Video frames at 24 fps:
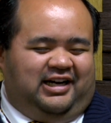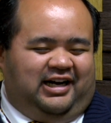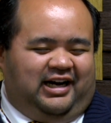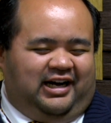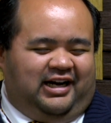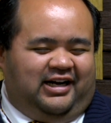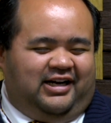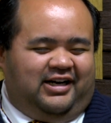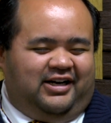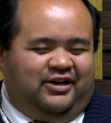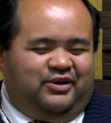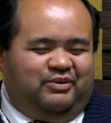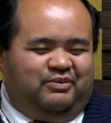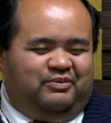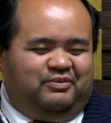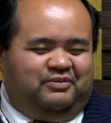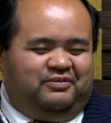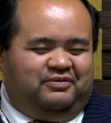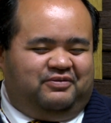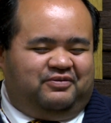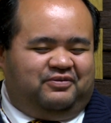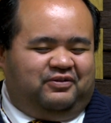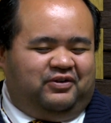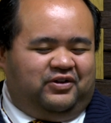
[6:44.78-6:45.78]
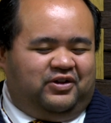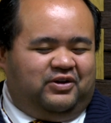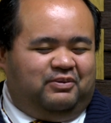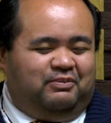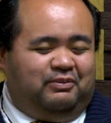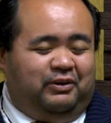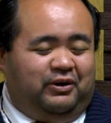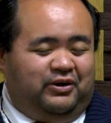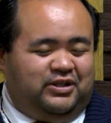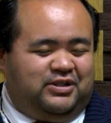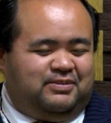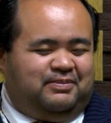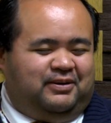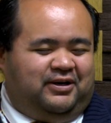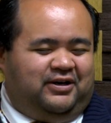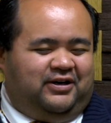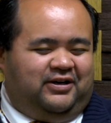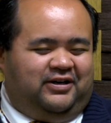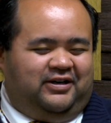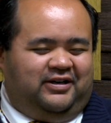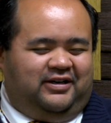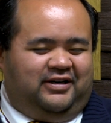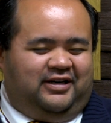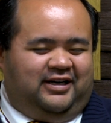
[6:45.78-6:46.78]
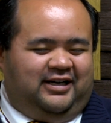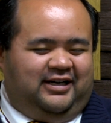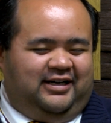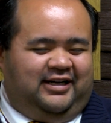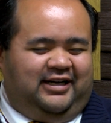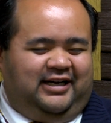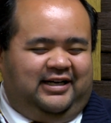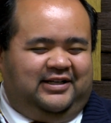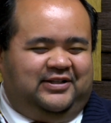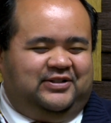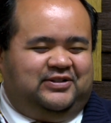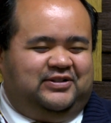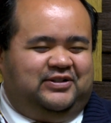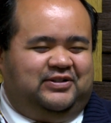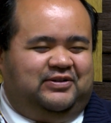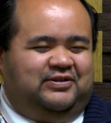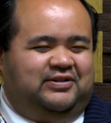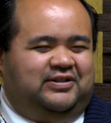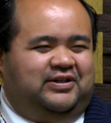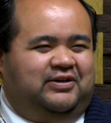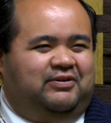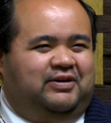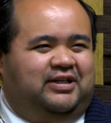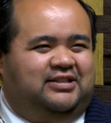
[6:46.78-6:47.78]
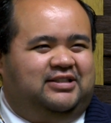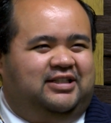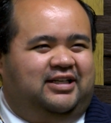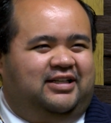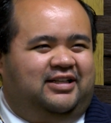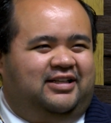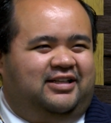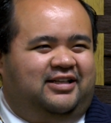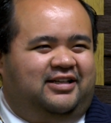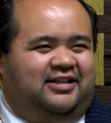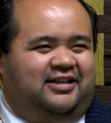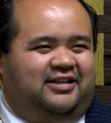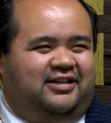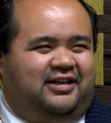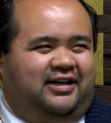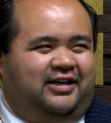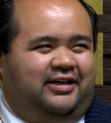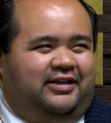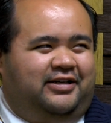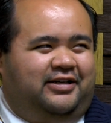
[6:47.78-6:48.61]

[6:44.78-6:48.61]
For the most part, I handle it really well, I think.